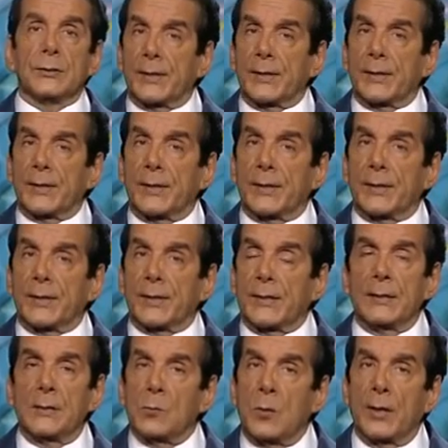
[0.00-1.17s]
Gun control. He
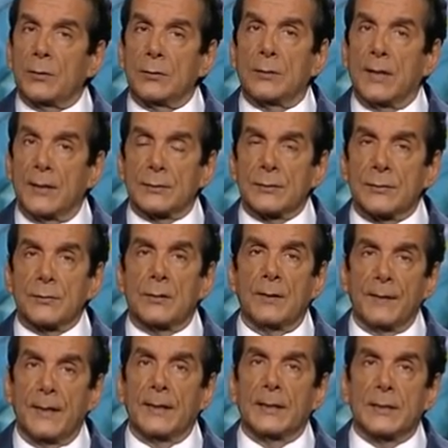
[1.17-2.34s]
didn't want to do gun control,
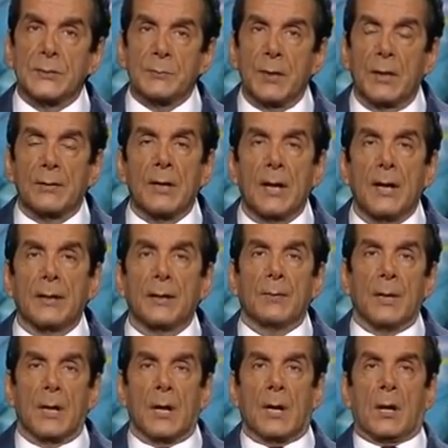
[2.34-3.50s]
and then it exploded on him
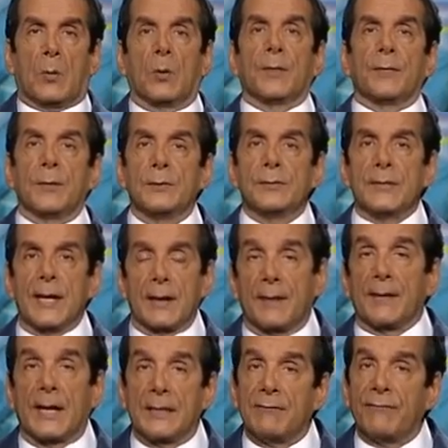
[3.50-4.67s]
with Newtown,
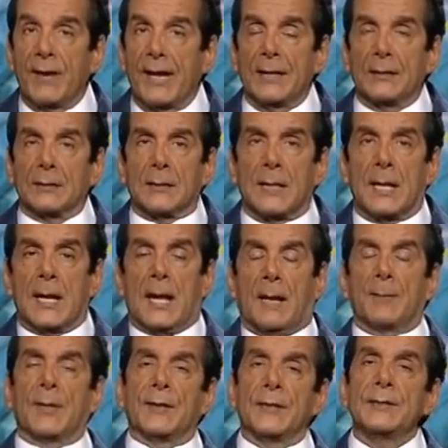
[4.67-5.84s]
and then he failed. I
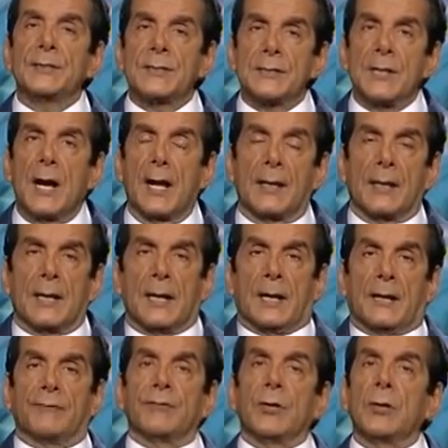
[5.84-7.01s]
mean, this is not,
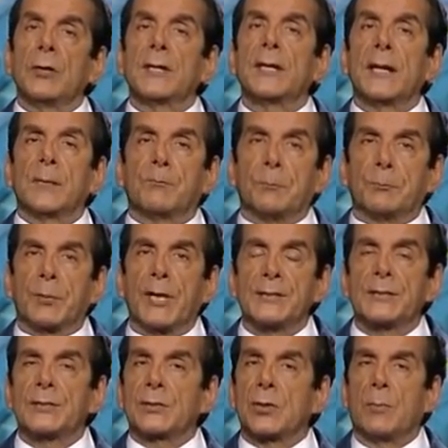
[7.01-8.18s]
if you're looking at
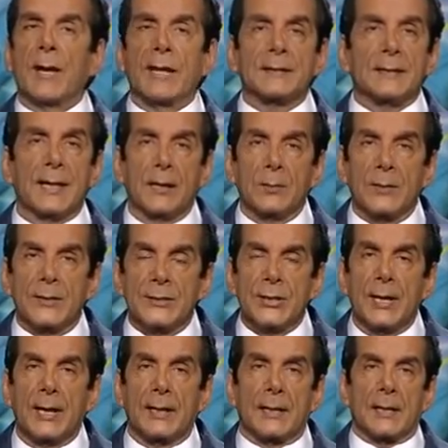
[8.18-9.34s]
presidents, go back to
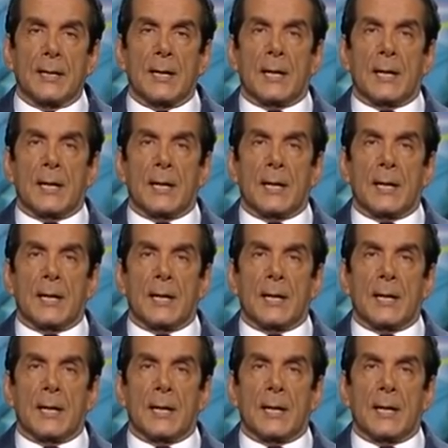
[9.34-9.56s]
LBJ,